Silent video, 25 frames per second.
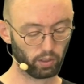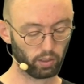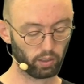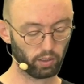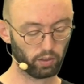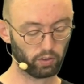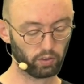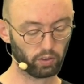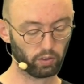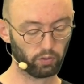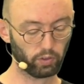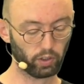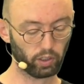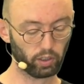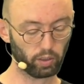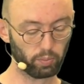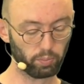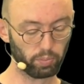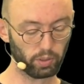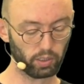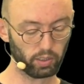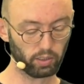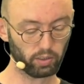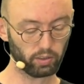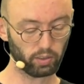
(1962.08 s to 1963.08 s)
is the
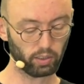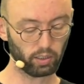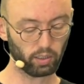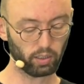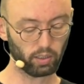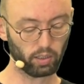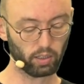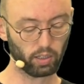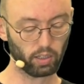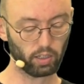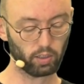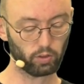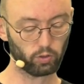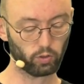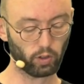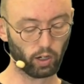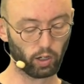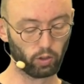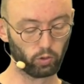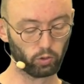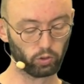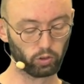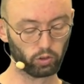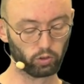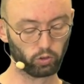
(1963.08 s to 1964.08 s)
variability
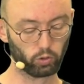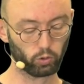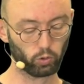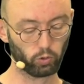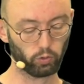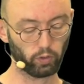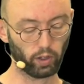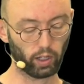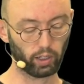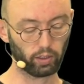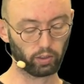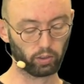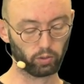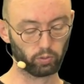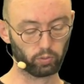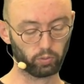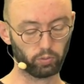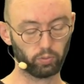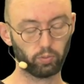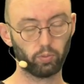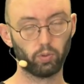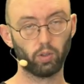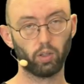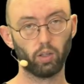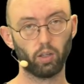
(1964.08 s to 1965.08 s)
around a true value.
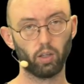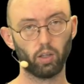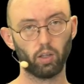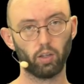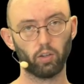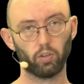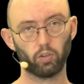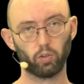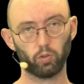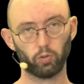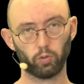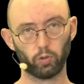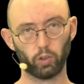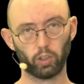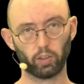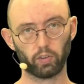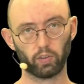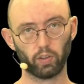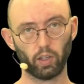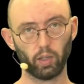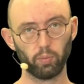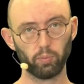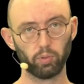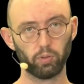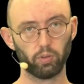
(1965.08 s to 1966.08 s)
So for
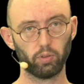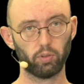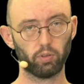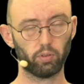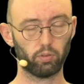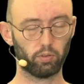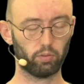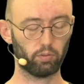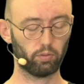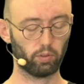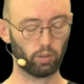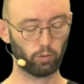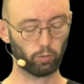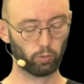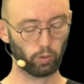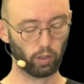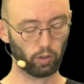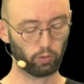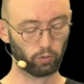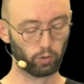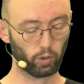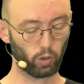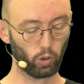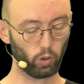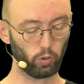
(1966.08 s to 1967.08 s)
example, if we
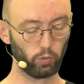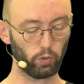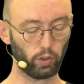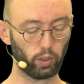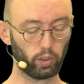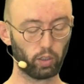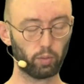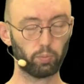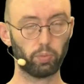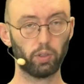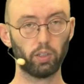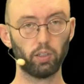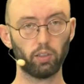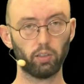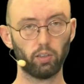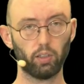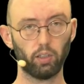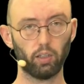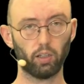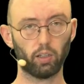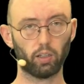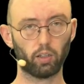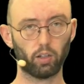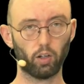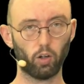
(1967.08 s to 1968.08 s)
have low
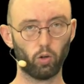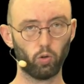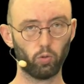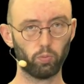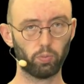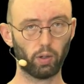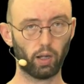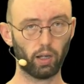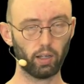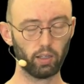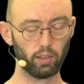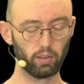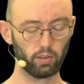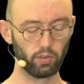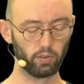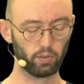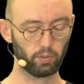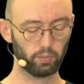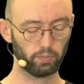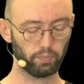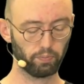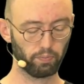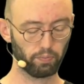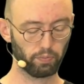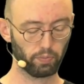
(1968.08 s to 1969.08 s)
variability and low bias,
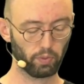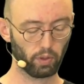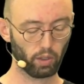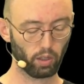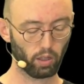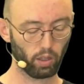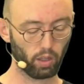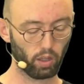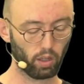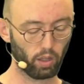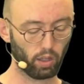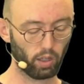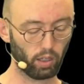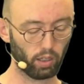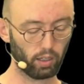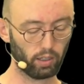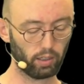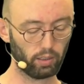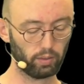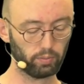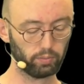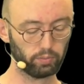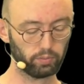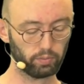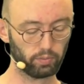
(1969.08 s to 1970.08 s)

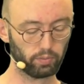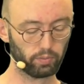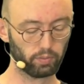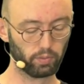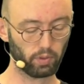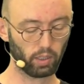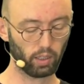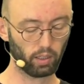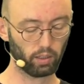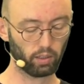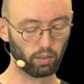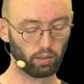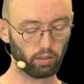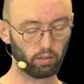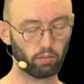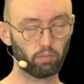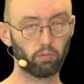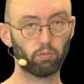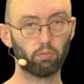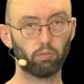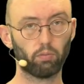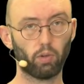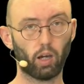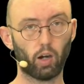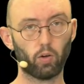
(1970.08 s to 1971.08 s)
then
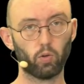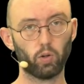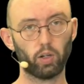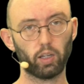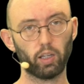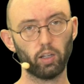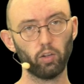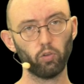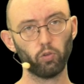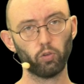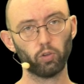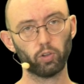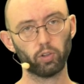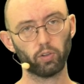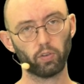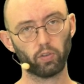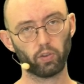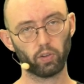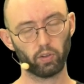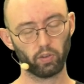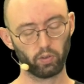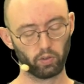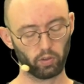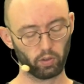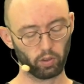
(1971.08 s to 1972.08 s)
our
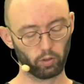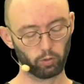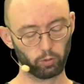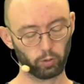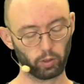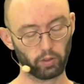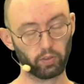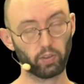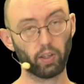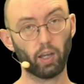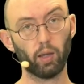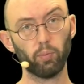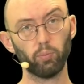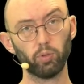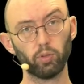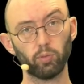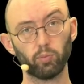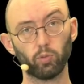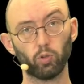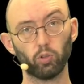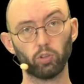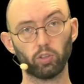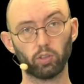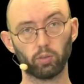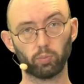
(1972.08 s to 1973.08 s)
inferences, if we sample
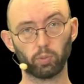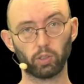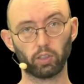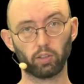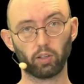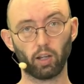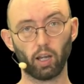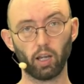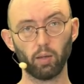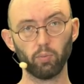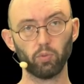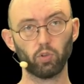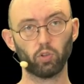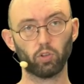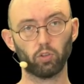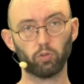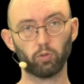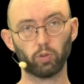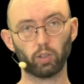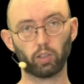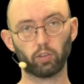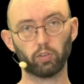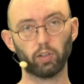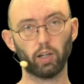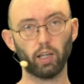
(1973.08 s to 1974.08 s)
multiple times, so if
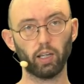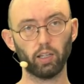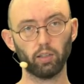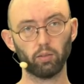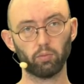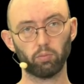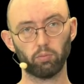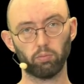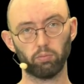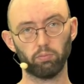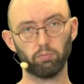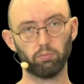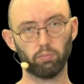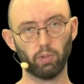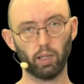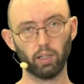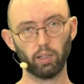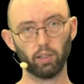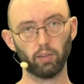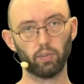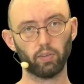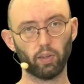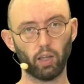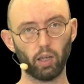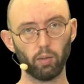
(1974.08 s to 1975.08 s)
we create
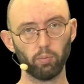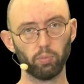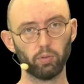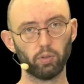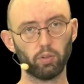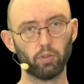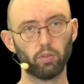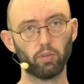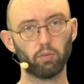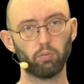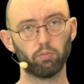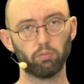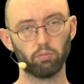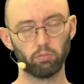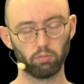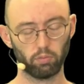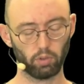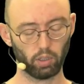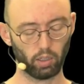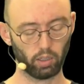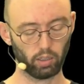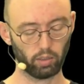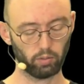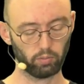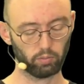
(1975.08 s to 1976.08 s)
many samples
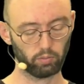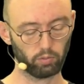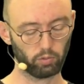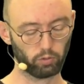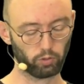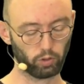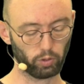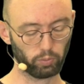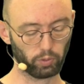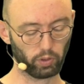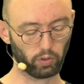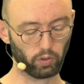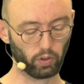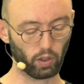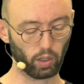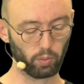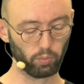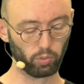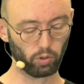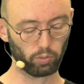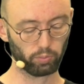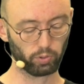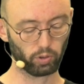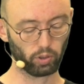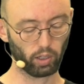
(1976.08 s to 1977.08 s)
from the same
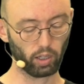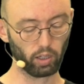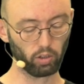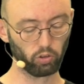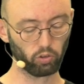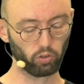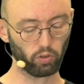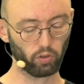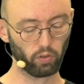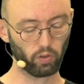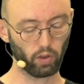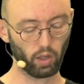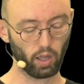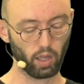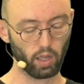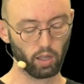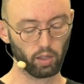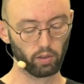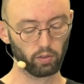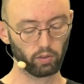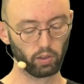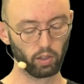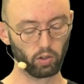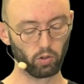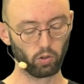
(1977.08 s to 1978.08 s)
populations,
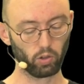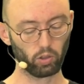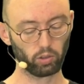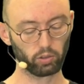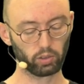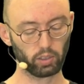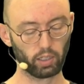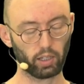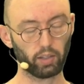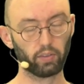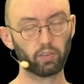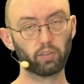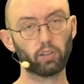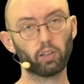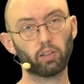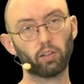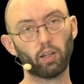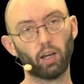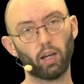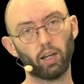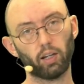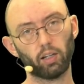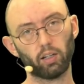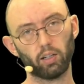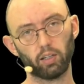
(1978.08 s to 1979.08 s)
they all cluster
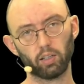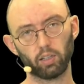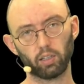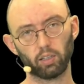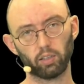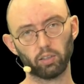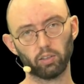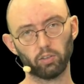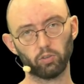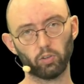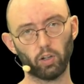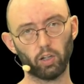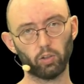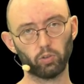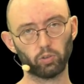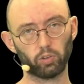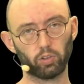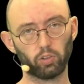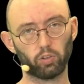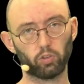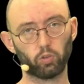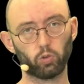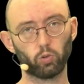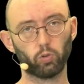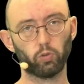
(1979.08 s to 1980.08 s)
tightly around
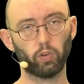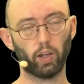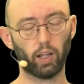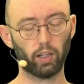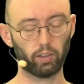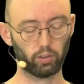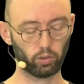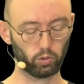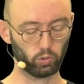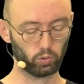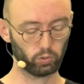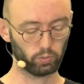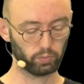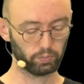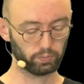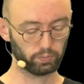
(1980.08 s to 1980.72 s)
the true value.